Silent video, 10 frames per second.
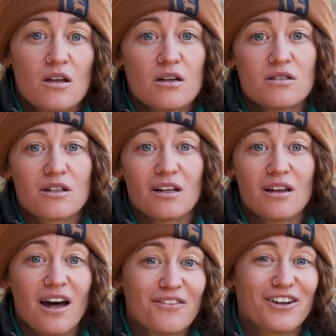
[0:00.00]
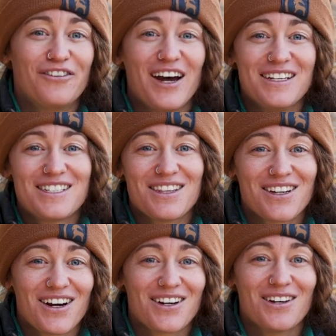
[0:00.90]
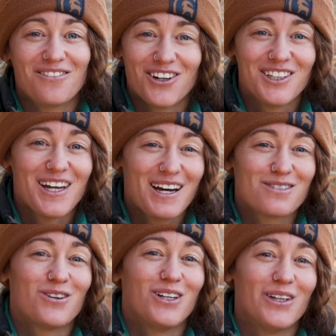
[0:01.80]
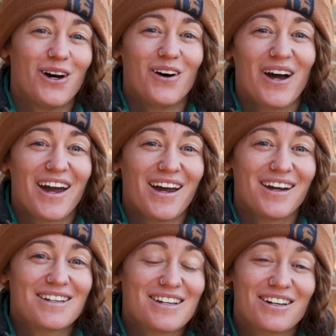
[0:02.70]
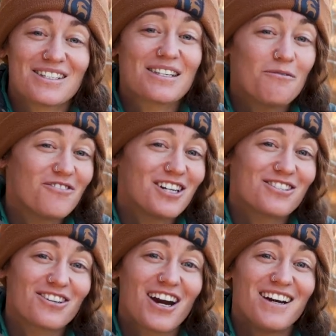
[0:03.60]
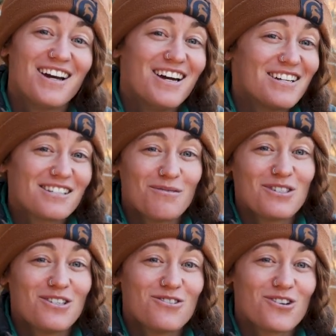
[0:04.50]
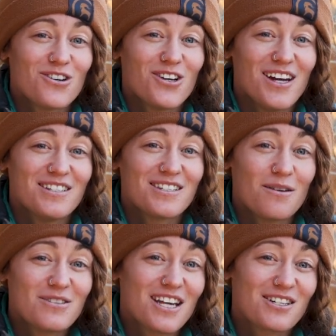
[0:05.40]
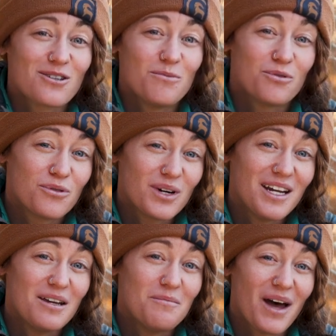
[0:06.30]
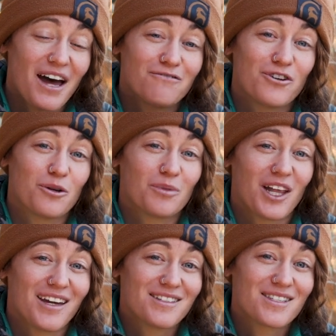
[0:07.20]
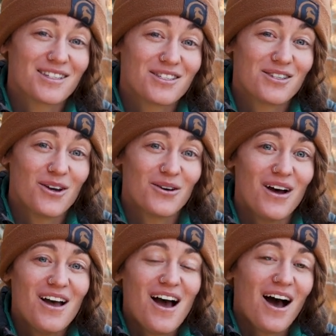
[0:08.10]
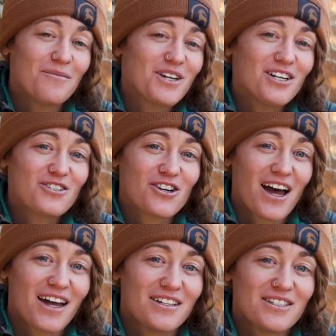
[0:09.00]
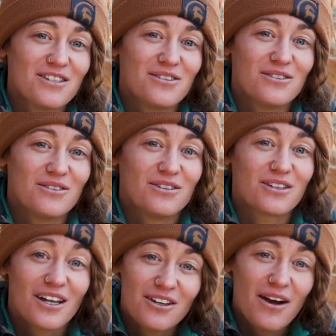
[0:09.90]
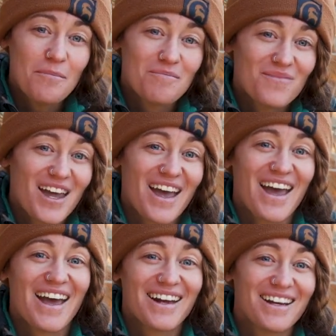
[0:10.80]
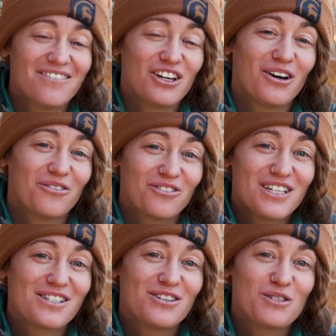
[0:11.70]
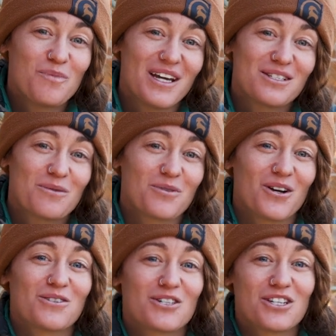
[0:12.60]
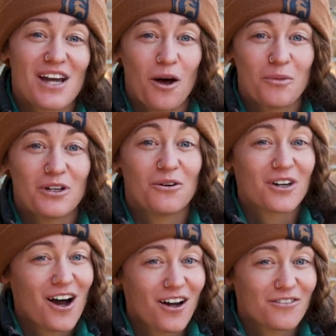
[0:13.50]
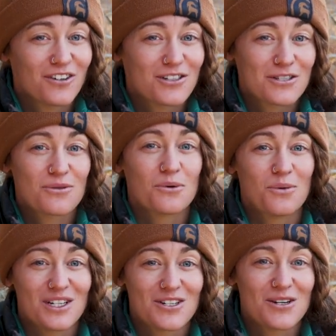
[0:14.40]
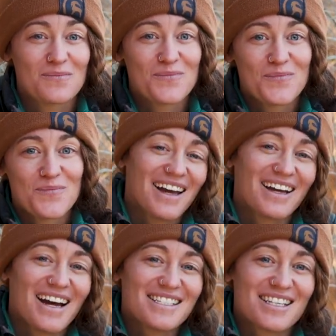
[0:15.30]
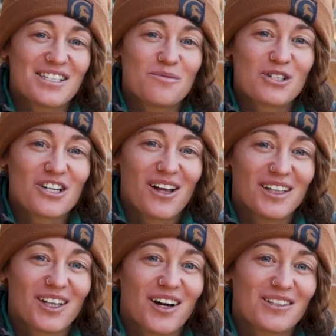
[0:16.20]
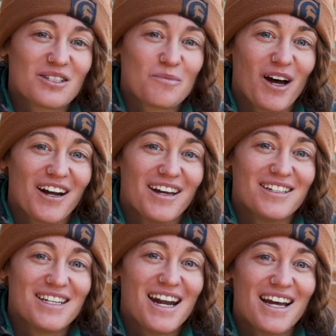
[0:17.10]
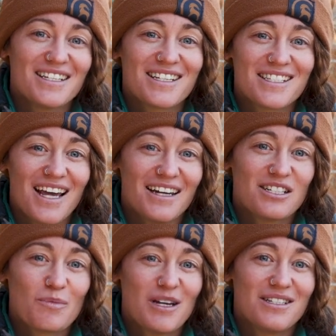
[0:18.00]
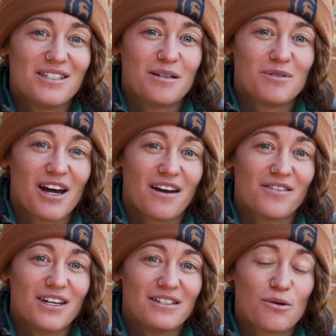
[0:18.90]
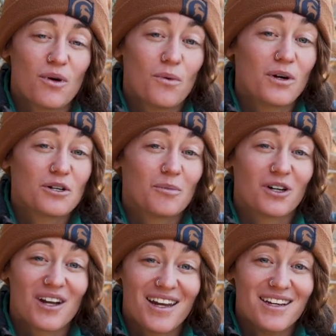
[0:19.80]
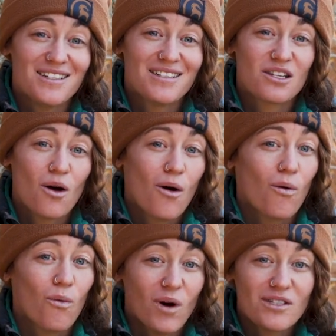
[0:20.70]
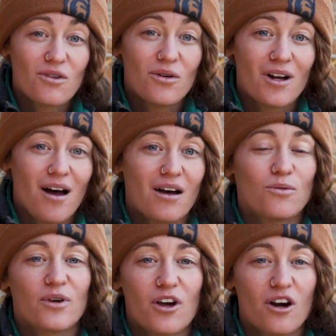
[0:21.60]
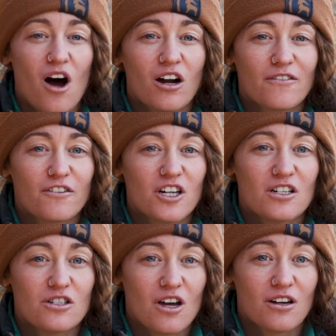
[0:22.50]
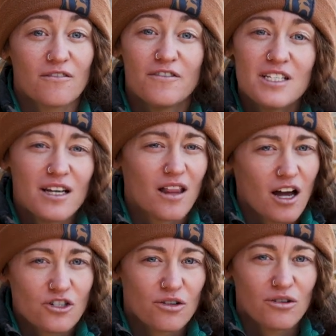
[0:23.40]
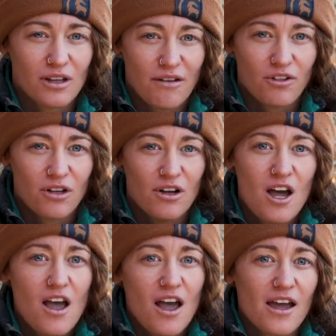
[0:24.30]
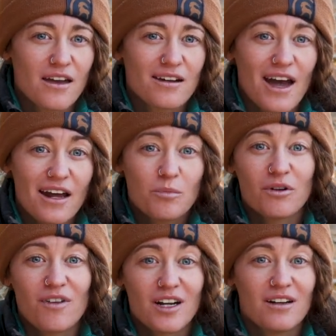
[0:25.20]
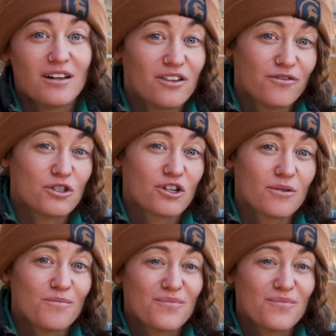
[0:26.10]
There's a lot of advice in the gardening world, as we all know, and some of it is great, some is neutral, and some is actually pretty bad for your plants. So I'm gonna try to cut the crap and give you a research-based approach to helping your conifers through winter. Hey guys, this is Michelle at The Garden Spot, and today is a science-based deep dive into what winter burn is, what's going on with our conifers on a physiological level, and how to prevent it in the future.